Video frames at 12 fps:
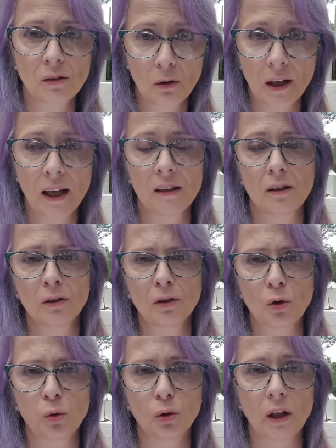Okay,
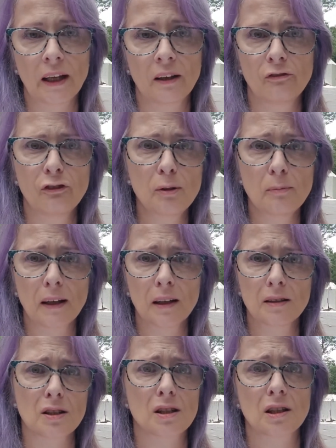cool, I can feed my
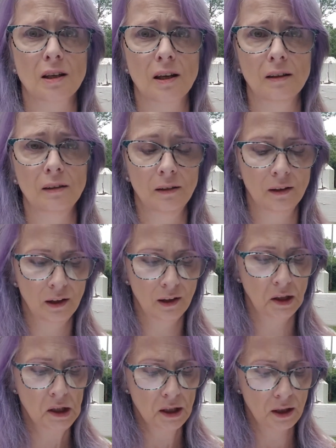kids tonight.
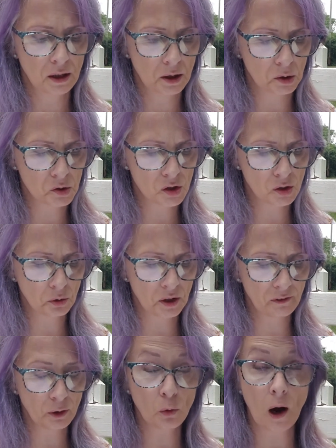So
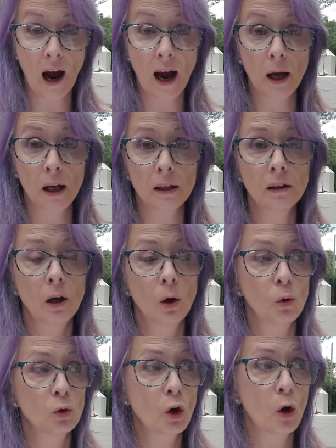giving what I
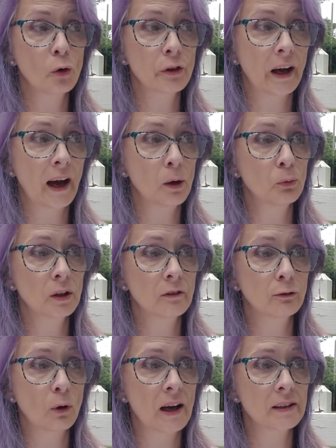know that I would have
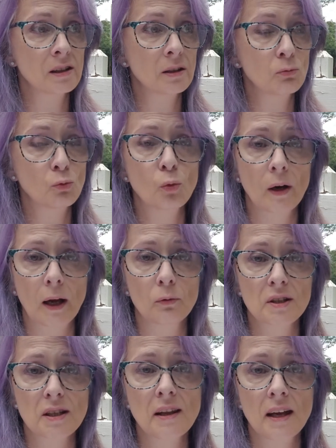wanted when I
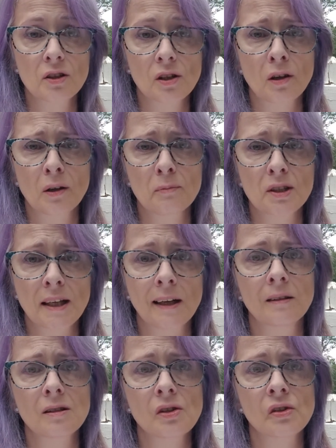was in that
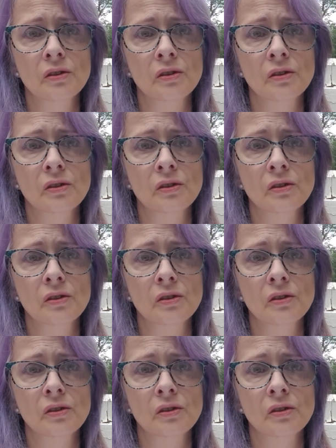circumstance.